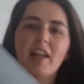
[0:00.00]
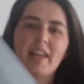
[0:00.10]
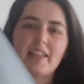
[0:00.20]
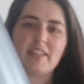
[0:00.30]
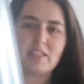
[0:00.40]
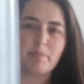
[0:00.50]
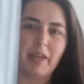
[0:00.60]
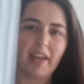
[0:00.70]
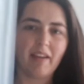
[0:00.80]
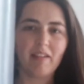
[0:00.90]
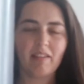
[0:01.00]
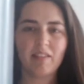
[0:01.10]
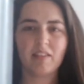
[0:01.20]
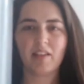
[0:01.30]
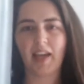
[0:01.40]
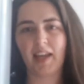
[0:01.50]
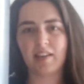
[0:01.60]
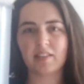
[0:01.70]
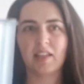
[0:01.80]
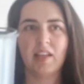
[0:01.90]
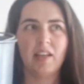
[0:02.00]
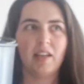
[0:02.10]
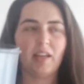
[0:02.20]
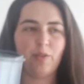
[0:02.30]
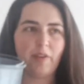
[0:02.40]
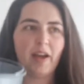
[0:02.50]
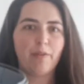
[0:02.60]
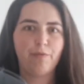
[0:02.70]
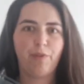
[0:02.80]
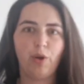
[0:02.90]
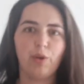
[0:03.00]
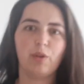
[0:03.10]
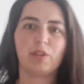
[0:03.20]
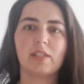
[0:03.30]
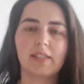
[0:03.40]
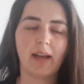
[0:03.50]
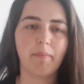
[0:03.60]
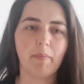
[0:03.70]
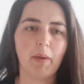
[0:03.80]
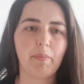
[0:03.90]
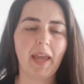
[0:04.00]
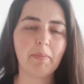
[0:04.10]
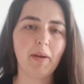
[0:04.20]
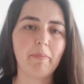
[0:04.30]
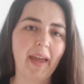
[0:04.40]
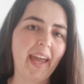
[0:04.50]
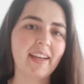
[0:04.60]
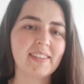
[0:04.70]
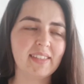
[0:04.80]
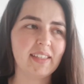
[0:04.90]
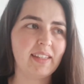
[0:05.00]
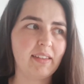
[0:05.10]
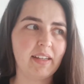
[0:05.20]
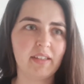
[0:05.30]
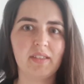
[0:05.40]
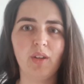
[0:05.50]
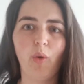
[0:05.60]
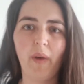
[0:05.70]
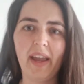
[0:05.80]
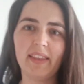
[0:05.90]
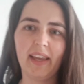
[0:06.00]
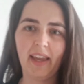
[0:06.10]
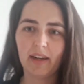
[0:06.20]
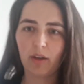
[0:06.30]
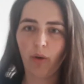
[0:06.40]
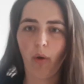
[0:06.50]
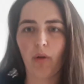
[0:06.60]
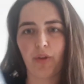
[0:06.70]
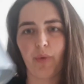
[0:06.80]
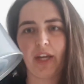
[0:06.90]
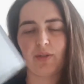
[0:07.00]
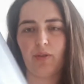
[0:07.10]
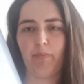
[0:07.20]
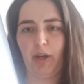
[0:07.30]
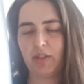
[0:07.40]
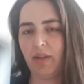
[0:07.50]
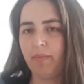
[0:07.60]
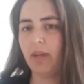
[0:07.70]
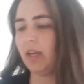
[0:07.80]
like this big. And if I fold some paper bags, then there is no way they can go all the way to the bottom.